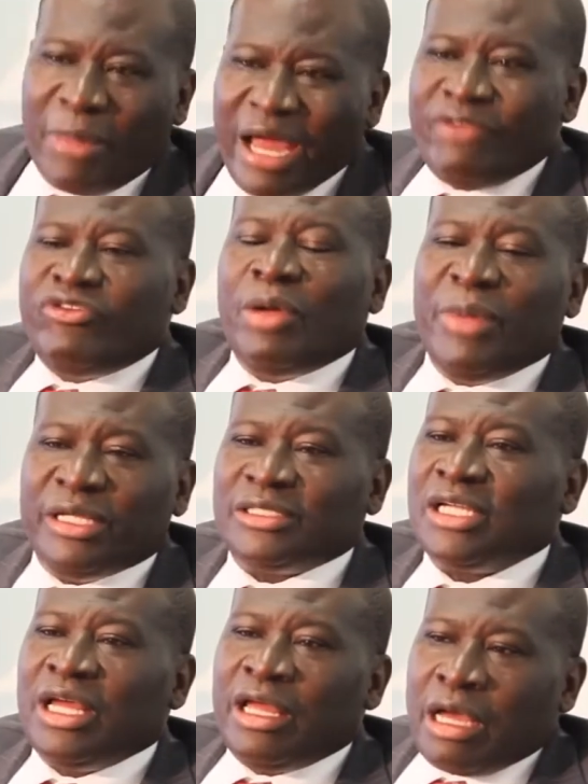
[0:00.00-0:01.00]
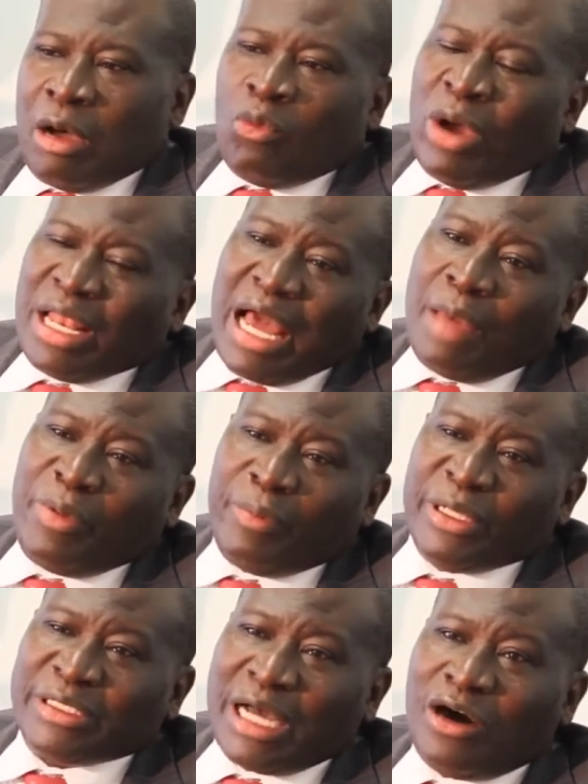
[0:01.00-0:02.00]
My dream is, well,
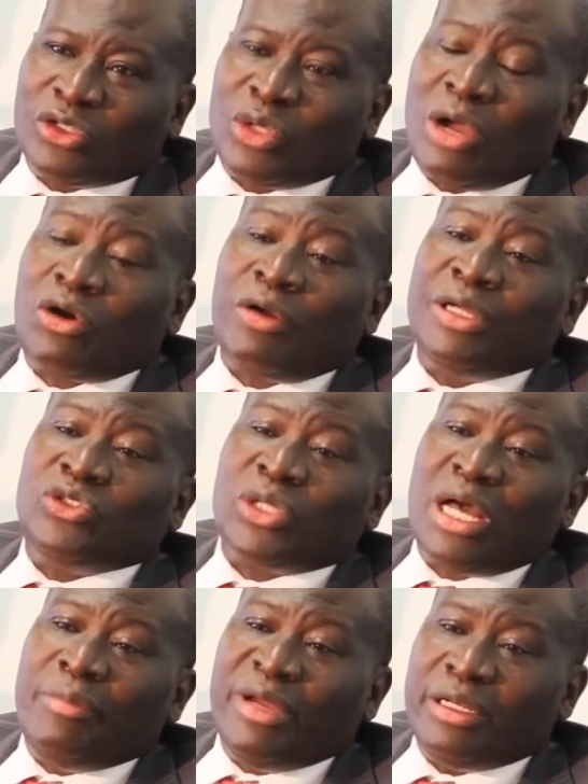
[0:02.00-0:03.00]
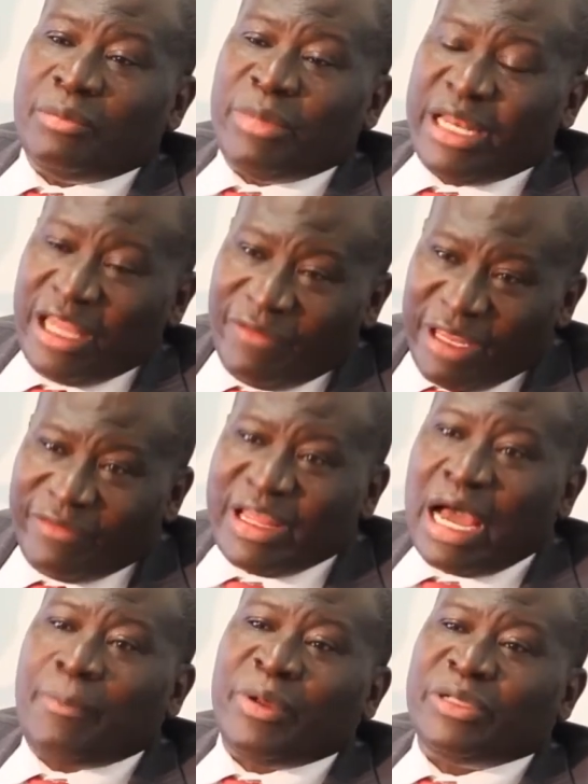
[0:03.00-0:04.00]
IPPs are also encouraged to come in. But even if the
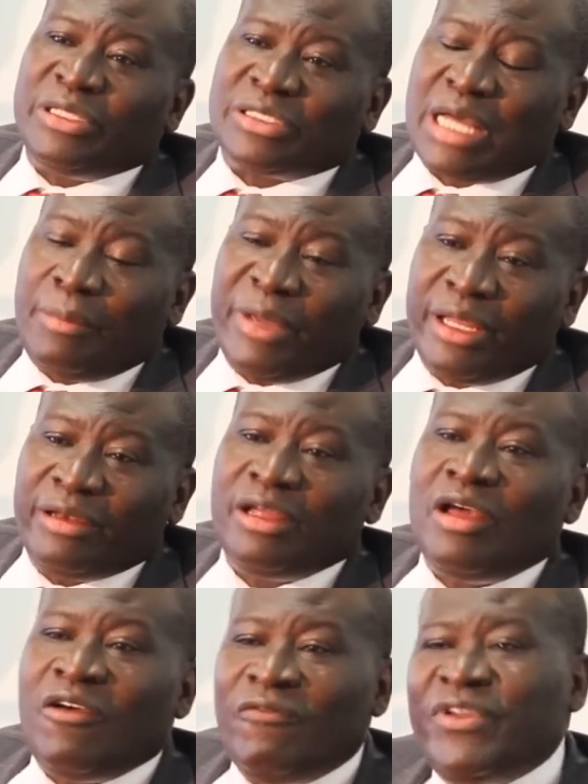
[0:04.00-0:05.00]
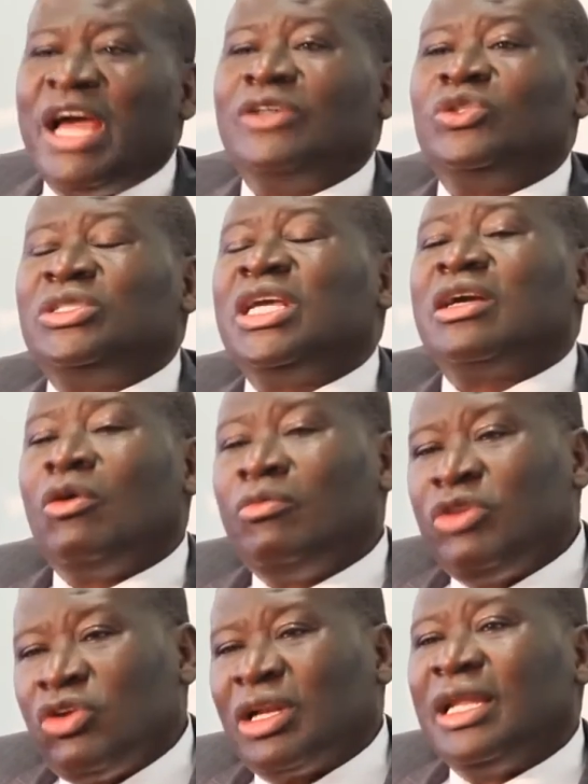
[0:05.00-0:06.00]
IPP is coming, VI should take
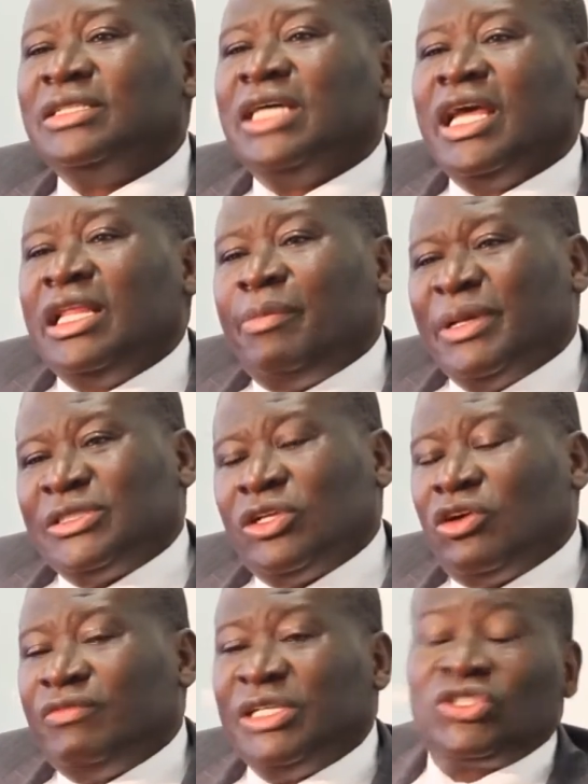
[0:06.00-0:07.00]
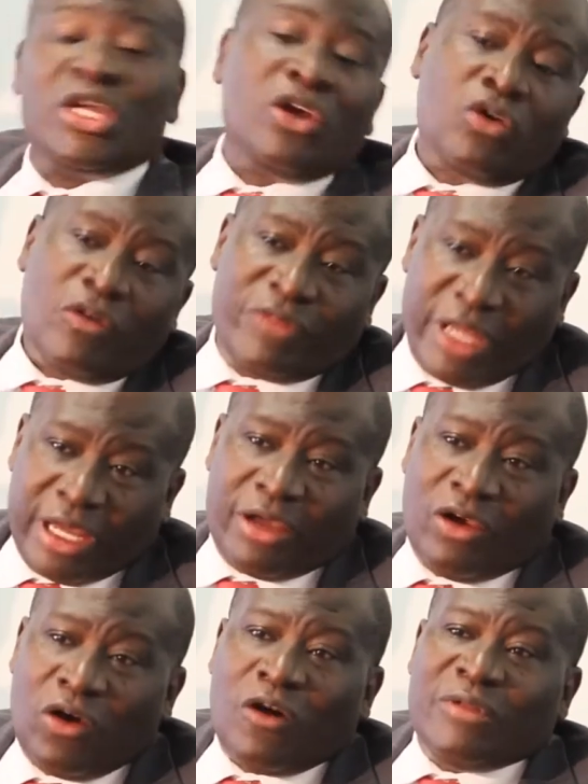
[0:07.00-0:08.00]
not less than 8% of the stake of
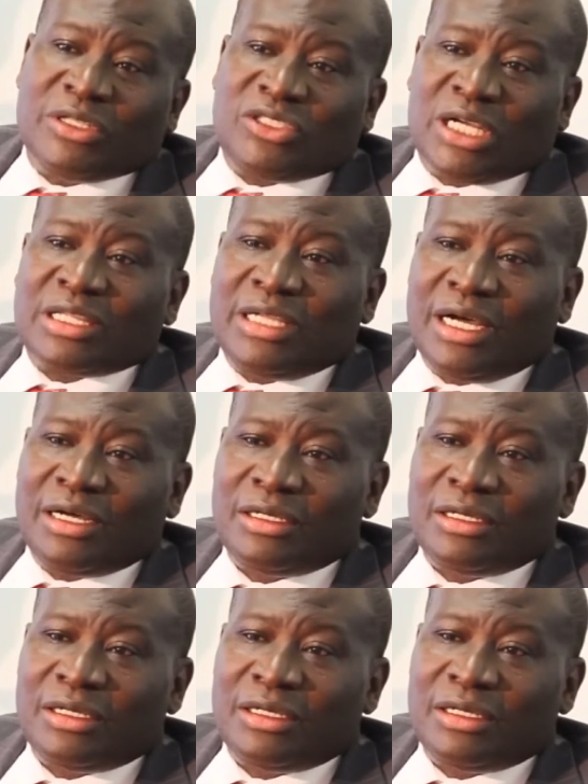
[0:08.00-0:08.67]
the sector.